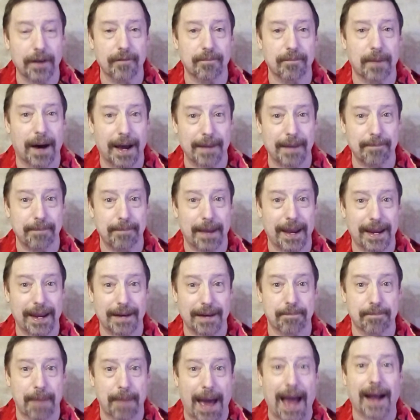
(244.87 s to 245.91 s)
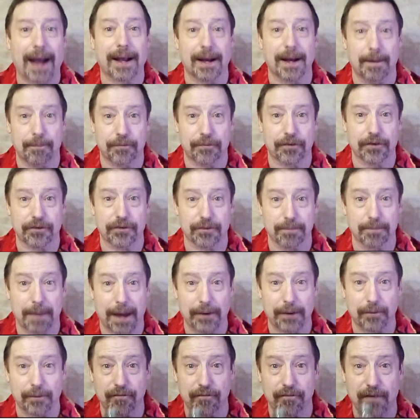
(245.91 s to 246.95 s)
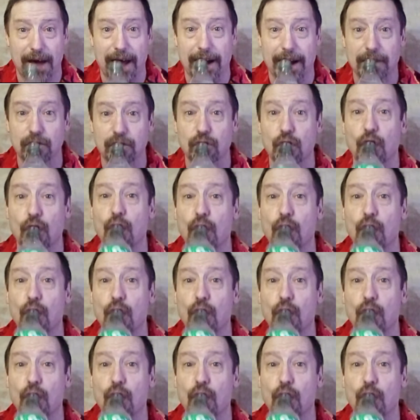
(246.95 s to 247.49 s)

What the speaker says: of my main backups, as a matter of fact.